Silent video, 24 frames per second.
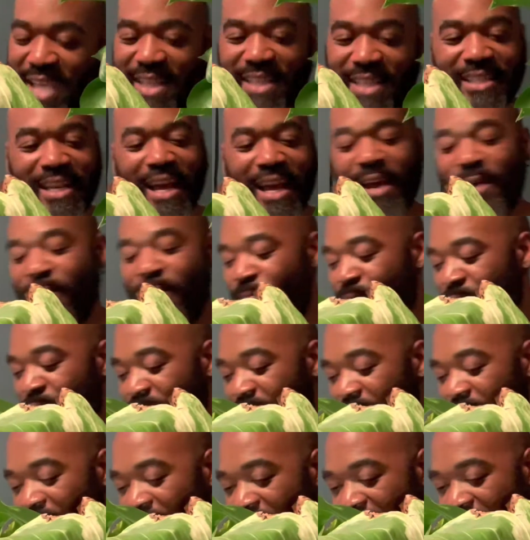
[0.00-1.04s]
this guy.
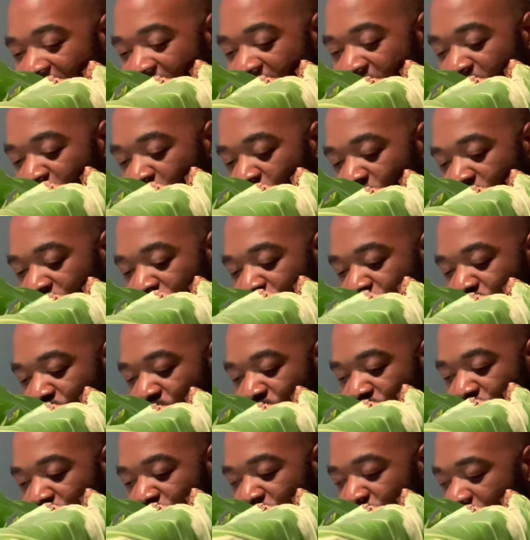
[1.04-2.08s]
I'm going
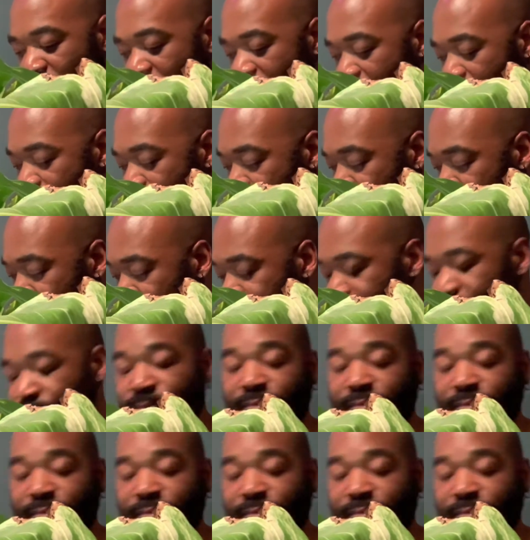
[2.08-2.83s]
to